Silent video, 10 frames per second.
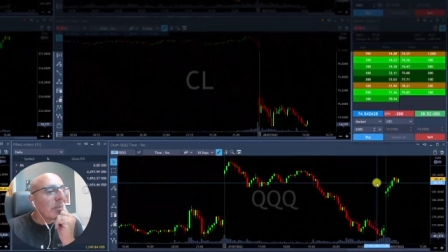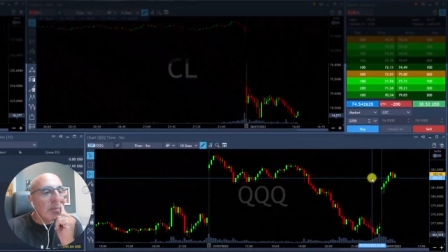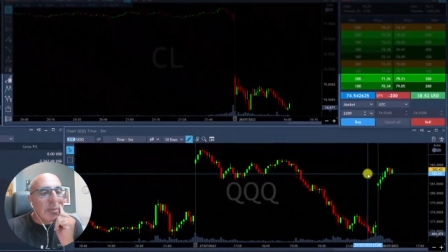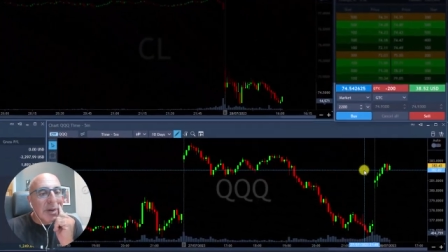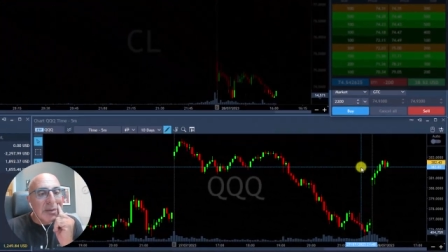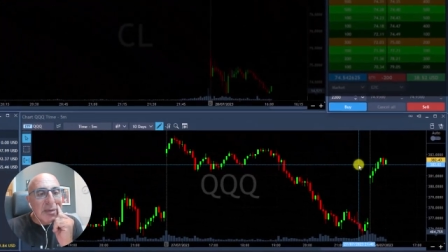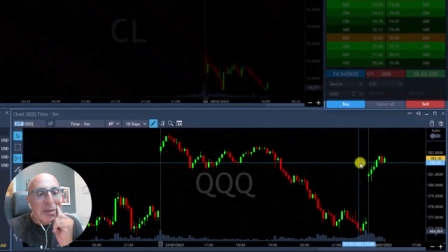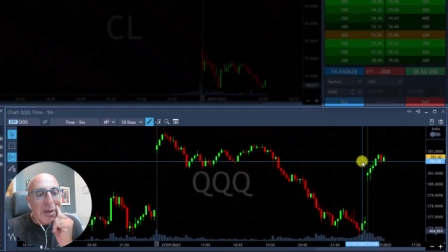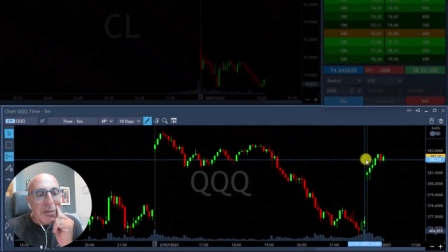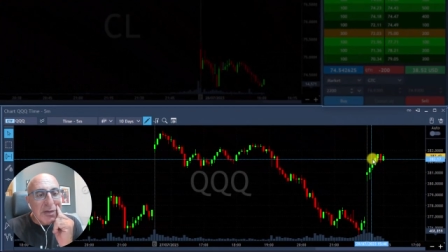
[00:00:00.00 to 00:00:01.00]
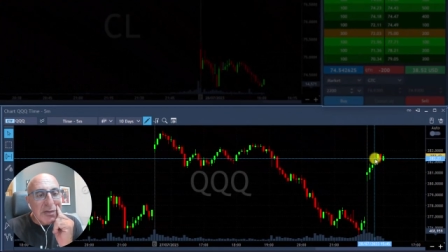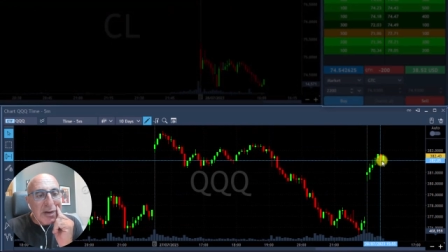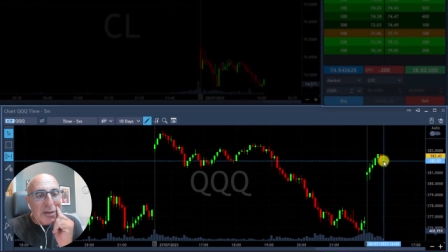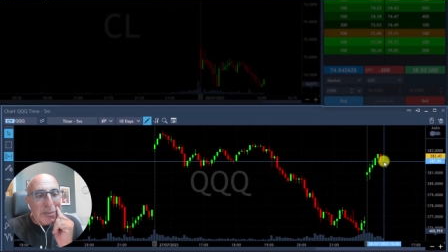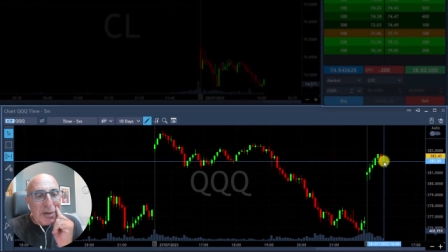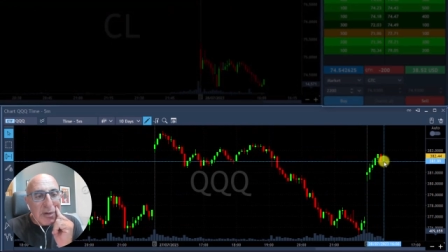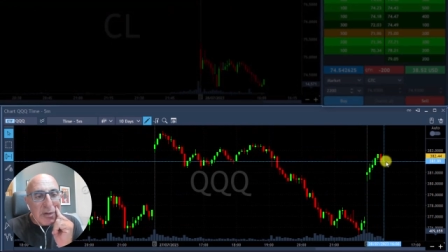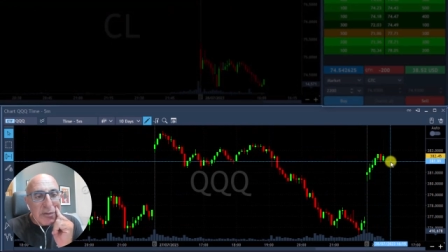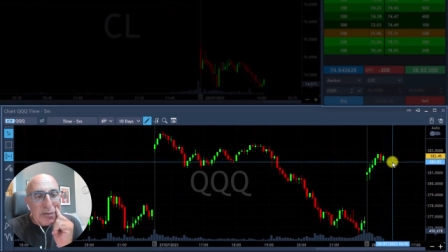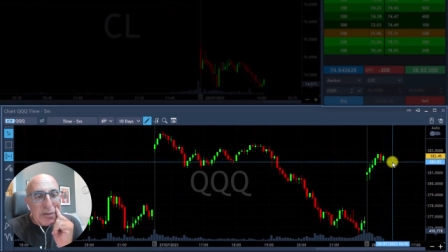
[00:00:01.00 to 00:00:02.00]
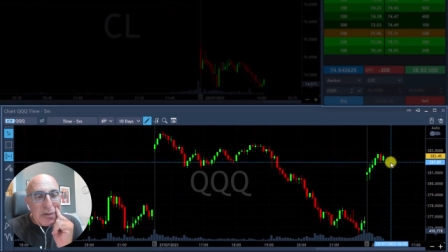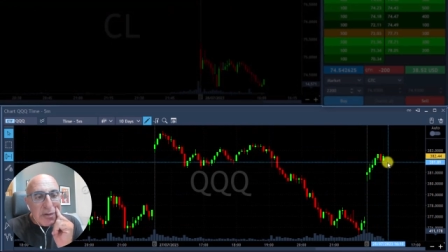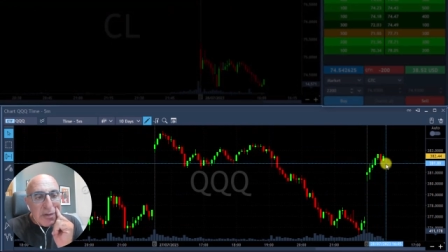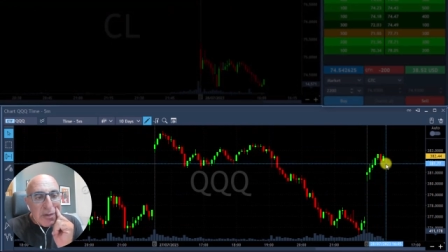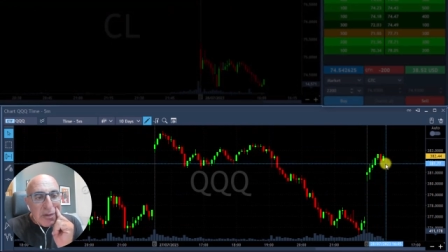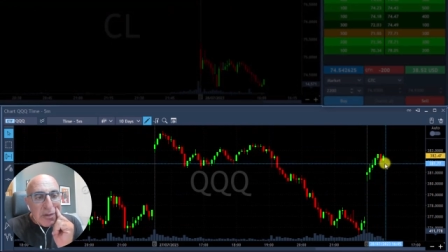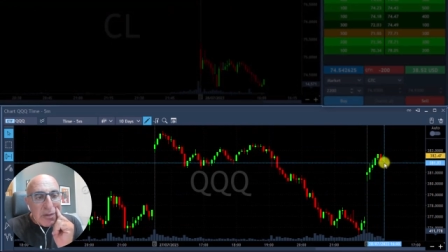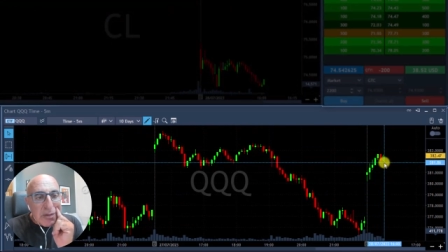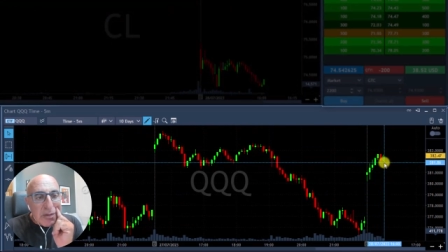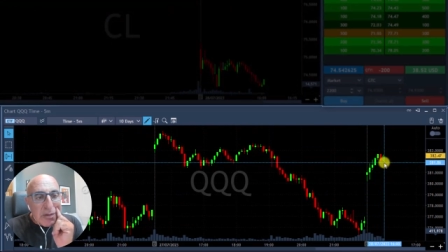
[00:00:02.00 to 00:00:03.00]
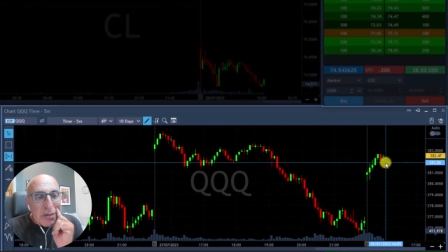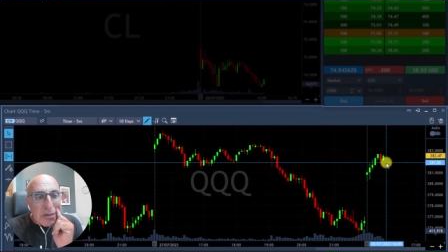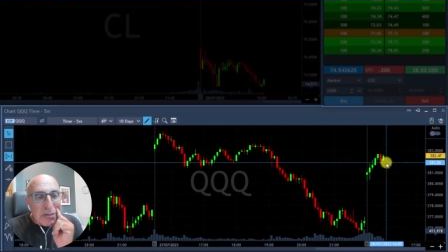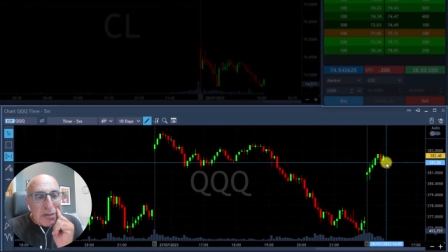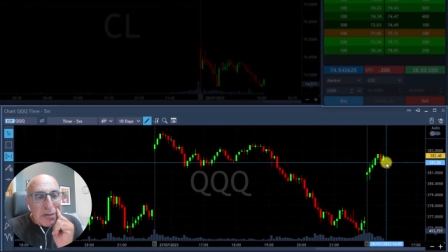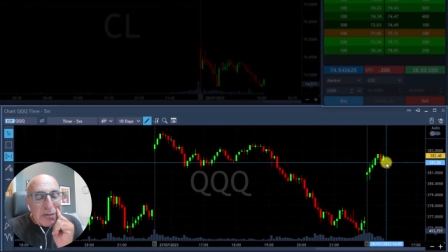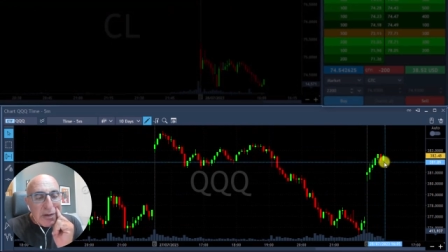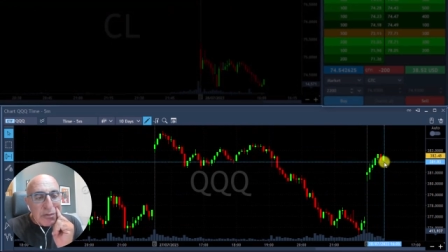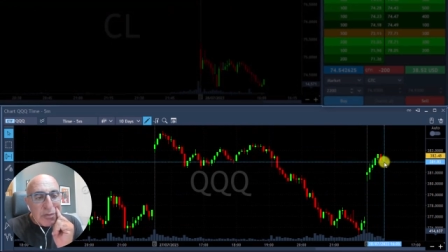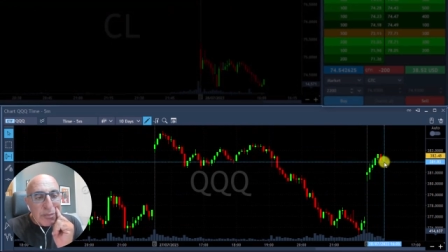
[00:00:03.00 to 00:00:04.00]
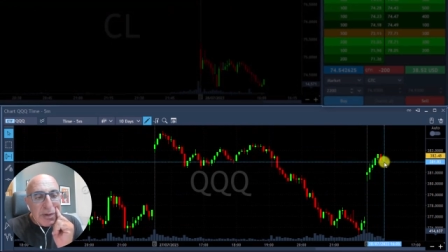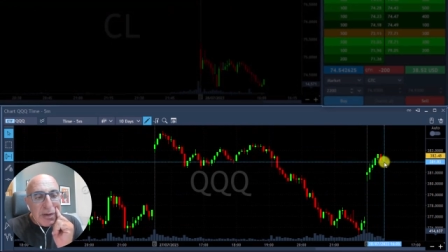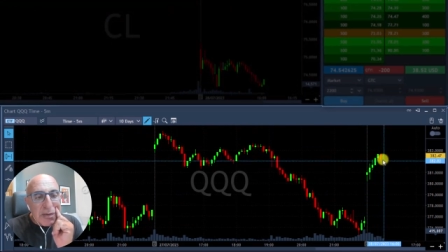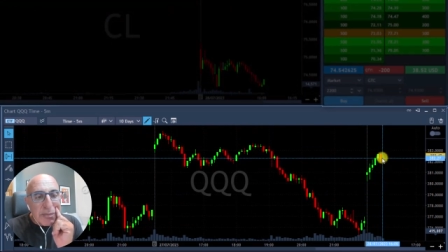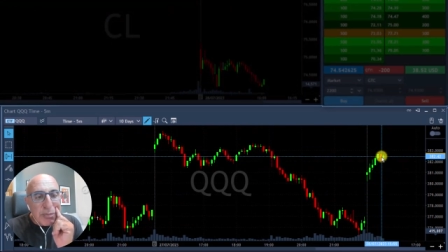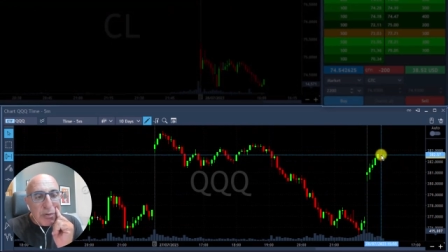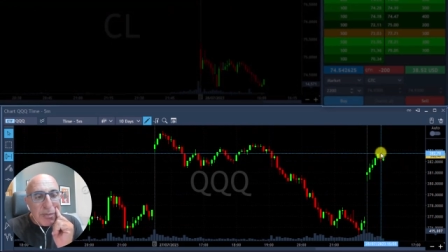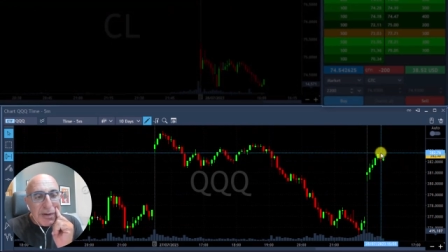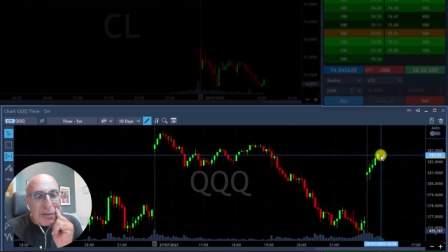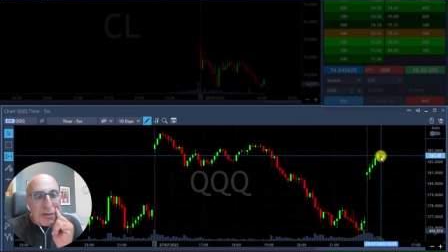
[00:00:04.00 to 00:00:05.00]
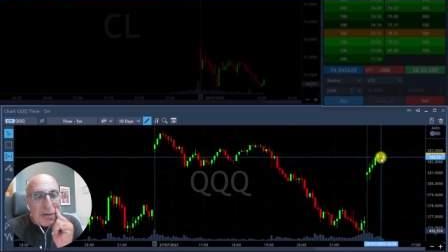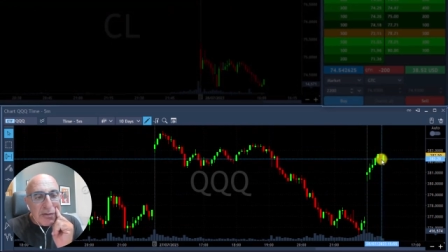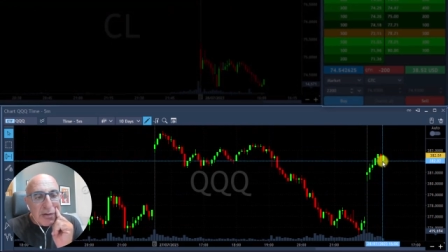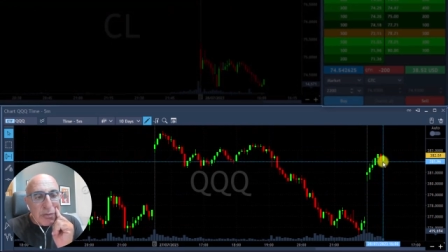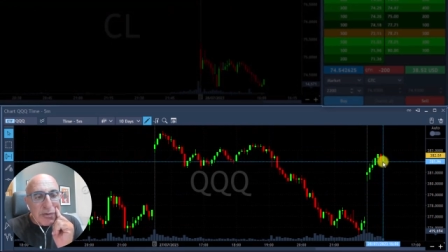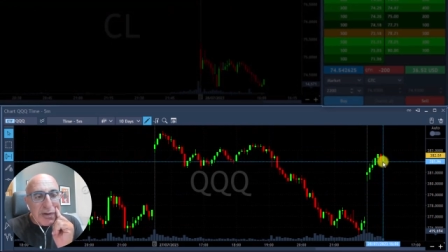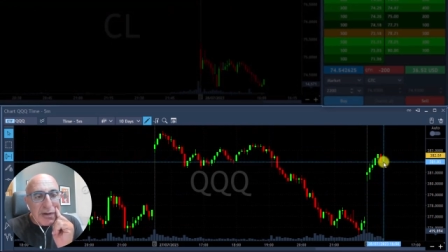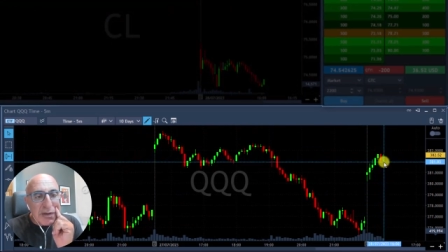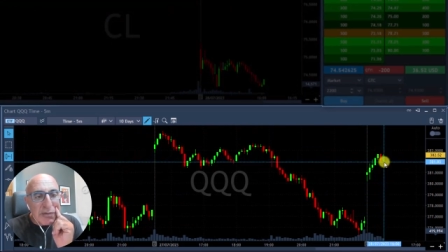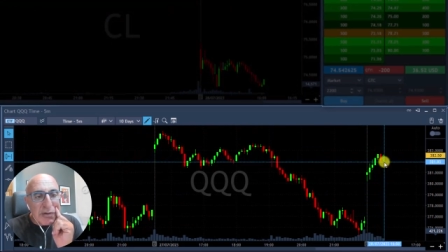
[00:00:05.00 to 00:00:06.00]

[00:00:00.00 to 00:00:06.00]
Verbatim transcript: But the timing is right because turns out to be the pullback in the Nasdaq was relatively